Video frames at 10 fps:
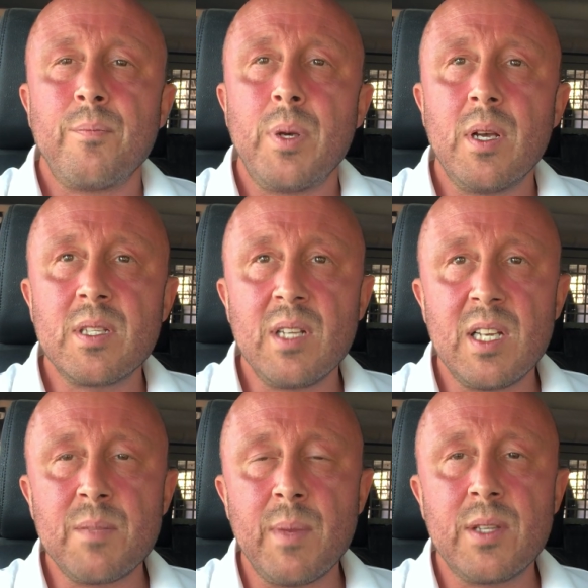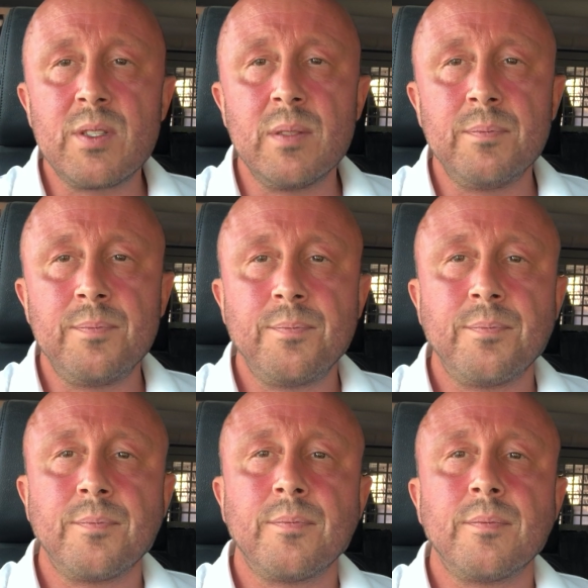Personalized medicine.
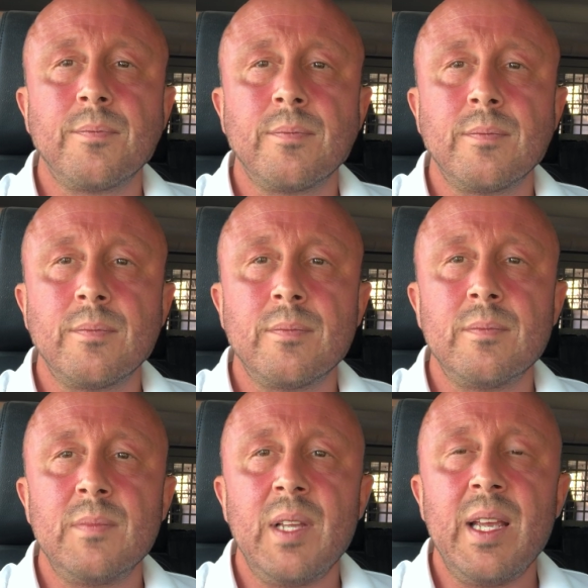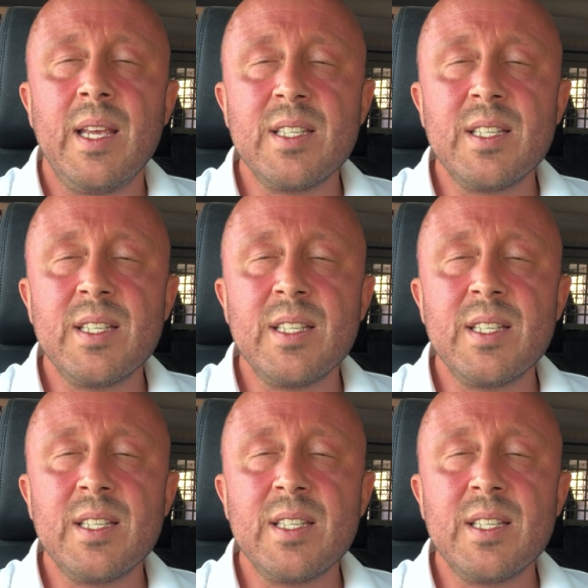It